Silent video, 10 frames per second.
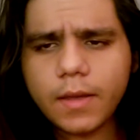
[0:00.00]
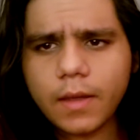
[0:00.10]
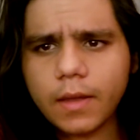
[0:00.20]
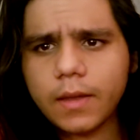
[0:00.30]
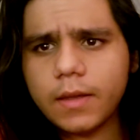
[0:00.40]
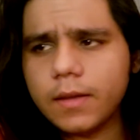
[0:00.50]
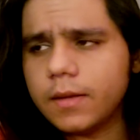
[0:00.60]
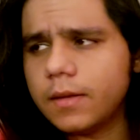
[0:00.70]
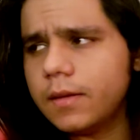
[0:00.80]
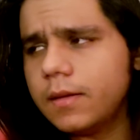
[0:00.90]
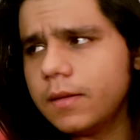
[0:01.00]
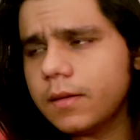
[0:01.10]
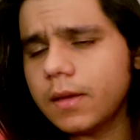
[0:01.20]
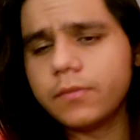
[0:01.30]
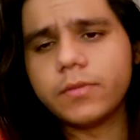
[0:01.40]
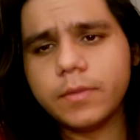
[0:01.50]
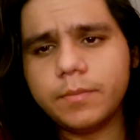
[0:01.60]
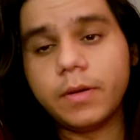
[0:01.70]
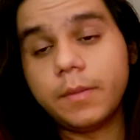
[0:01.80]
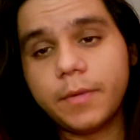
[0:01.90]
I every
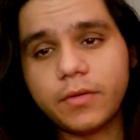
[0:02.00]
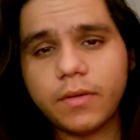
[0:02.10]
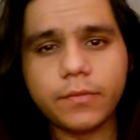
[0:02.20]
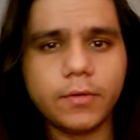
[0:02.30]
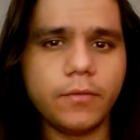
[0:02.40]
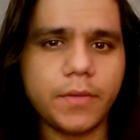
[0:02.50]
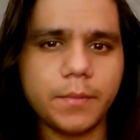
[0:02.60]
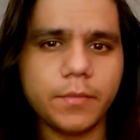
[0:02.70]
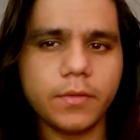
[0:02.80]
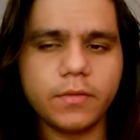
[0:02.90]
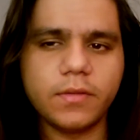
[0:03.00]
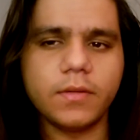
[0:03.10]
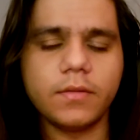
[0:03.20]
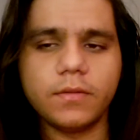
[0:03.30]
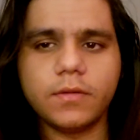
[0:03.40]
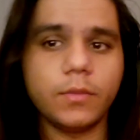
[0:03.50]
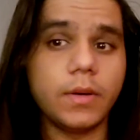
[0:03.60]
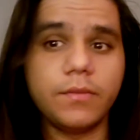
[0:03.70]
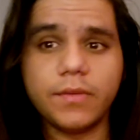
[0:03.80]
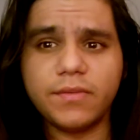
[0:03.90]
pretty much every November since
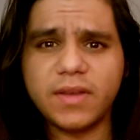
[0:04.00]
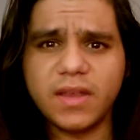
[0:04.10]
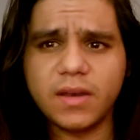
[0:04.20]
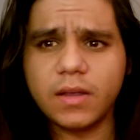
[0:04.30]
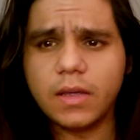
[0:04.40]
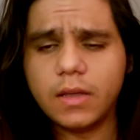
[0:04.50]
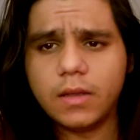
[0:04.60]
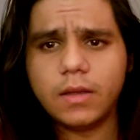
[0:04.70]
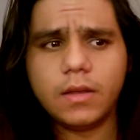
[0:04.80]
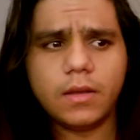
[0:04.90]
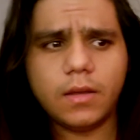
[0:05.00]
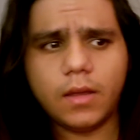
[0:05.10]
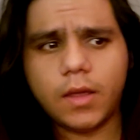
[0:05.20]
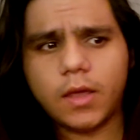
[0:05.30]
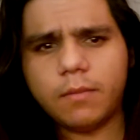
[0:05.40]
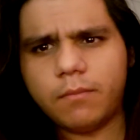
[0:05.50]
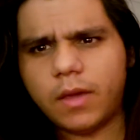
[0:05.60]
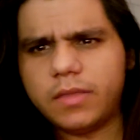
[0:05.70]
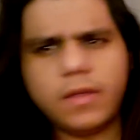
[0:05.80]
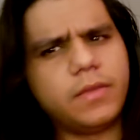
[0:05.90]
2015, um,
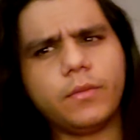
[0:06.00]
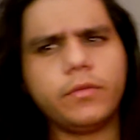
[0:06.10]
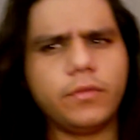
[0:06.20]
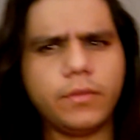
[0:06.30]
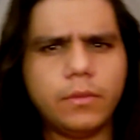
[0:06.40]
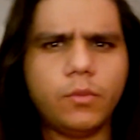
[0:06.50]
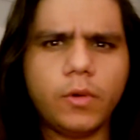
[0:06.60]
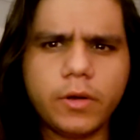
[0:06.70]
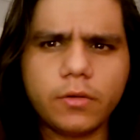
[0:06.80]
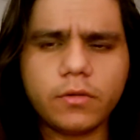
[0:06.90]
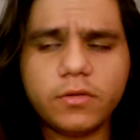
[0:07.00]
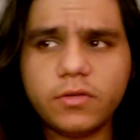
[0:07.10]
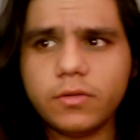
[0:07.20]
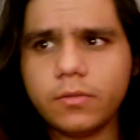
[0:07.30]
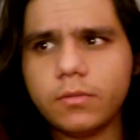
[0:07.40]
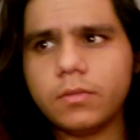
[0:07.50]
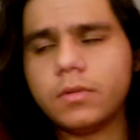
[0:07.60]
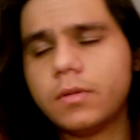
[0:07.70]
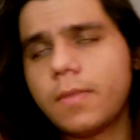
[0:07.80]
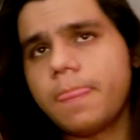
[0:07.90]
I think there was only one or two
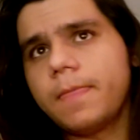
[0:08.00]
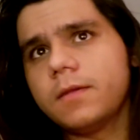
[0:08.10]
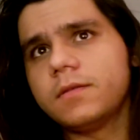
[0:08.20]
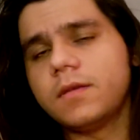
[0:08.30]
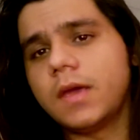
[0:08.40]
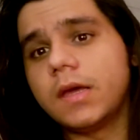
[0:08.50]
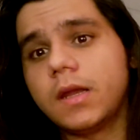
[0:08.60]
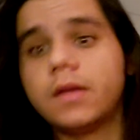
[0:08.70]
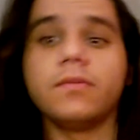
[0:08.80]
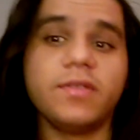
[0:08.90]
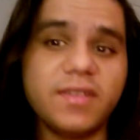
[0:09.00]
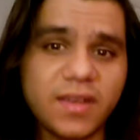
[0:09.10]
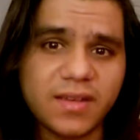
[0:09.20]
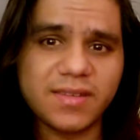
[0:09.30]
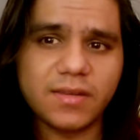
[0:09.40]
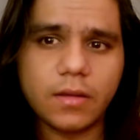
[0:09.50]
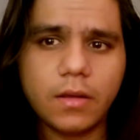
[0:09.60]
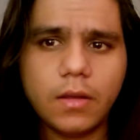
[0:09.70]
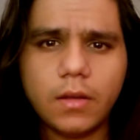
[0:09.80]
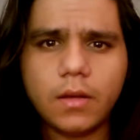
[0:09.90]
out of six
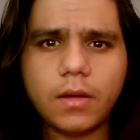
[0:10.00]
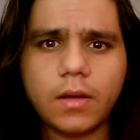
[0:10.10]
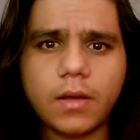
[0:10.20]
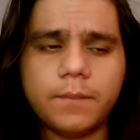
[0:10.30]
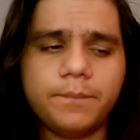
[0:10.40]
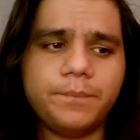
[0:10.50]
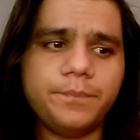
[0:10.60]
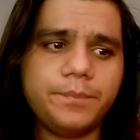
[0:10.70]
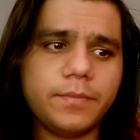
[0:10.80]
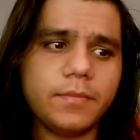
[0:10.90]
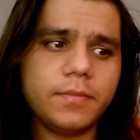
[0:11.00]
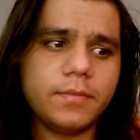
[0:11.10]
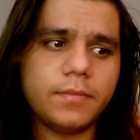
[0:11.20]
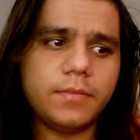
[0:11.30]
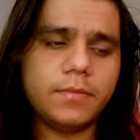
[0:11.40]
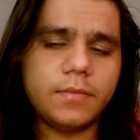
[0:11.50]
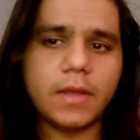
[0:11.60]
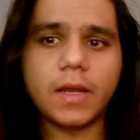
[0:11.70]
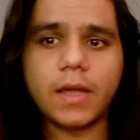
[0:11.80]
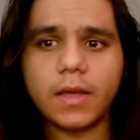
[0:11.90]
um,
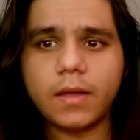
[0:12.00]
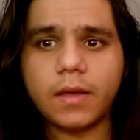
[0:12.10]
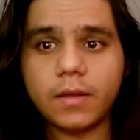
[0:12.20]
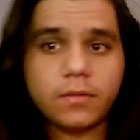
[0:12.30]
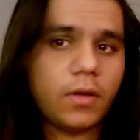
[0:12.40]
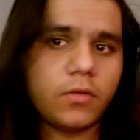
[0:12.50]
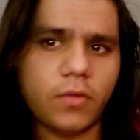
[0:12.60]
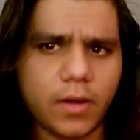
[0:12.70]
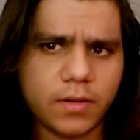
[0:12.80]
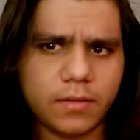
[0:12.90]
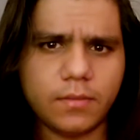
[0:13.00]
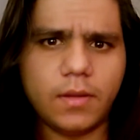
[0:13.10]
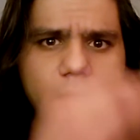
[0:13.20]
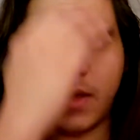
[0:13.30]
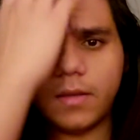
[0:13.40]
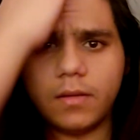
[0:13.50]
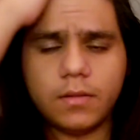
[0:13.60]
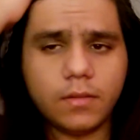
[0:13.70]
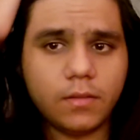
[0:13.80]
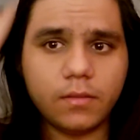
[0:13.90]
that I, I I tried it,
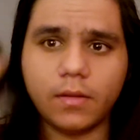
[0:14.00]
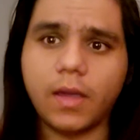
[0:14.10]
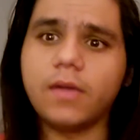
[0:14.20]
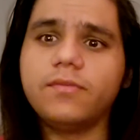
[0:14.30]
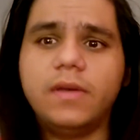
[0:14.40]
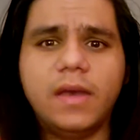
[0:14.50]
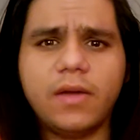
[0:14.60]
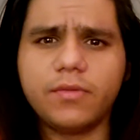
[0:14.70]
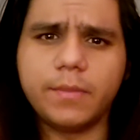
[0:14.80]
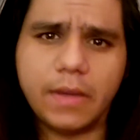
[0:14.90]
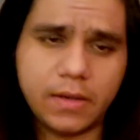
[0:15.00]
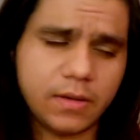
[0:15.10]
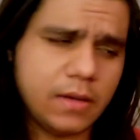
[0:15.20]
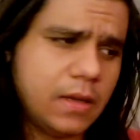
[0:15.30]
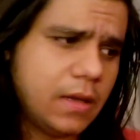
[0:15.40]
and I've never made it.